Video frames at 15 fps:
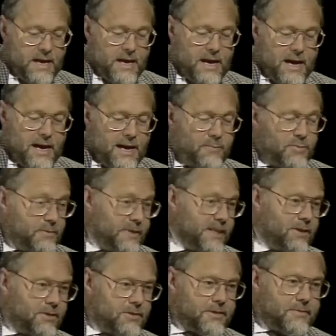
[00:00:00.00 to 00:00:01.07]
uh, but
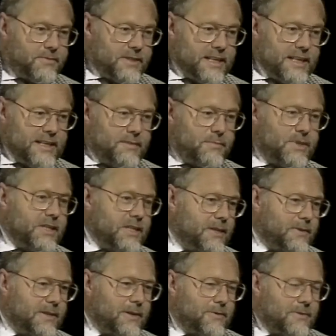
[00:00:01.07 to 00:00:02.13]
because of the
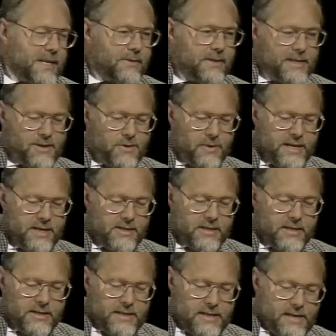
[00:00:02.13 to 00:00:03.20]
material around the equator,
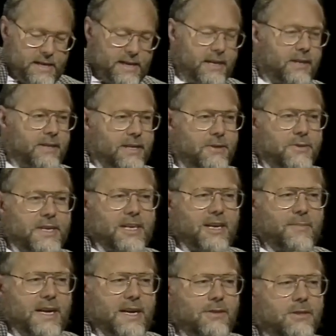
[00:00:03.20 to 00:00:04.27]
it can only come
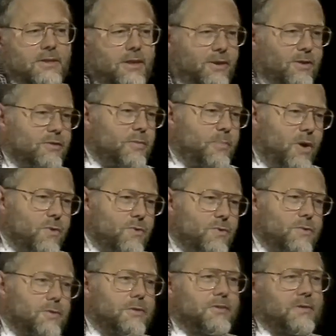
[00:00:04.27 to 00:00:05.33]
out along the
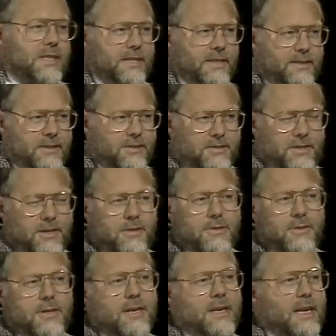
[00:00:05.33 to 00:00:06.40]
poles, and it does so
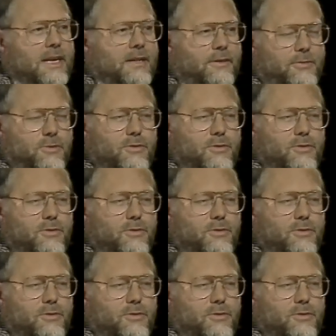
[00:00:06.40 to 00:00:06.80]
in the form